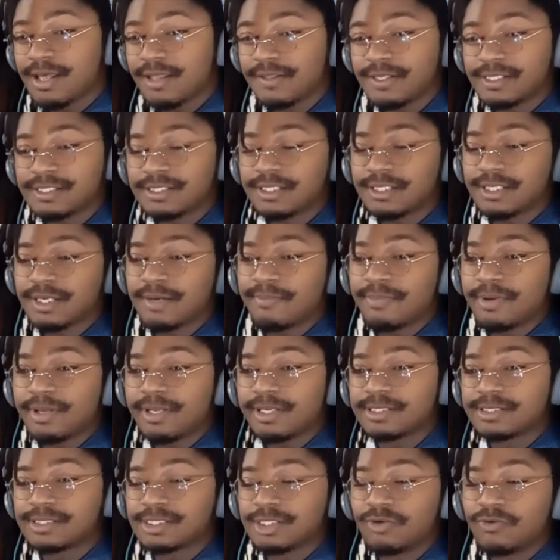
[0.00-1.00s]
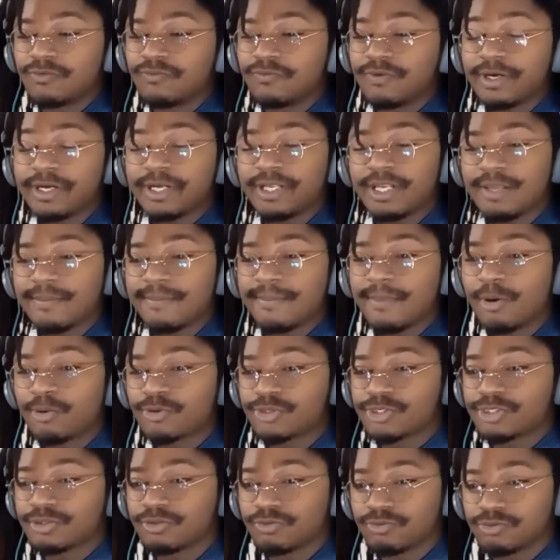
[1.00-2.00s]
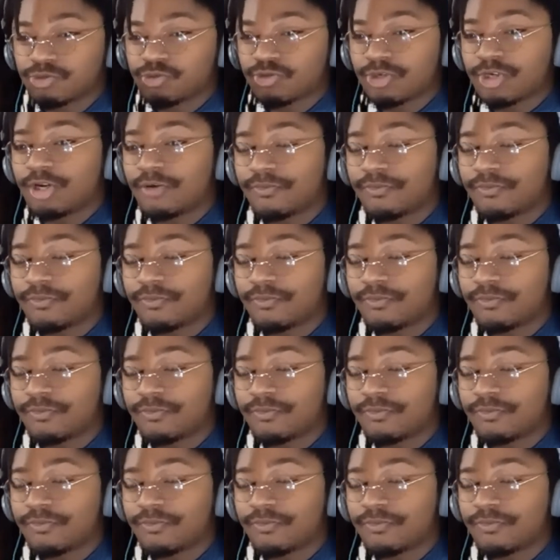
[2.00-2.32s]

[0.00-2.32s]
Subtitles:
this nigga being so fucking emotional straight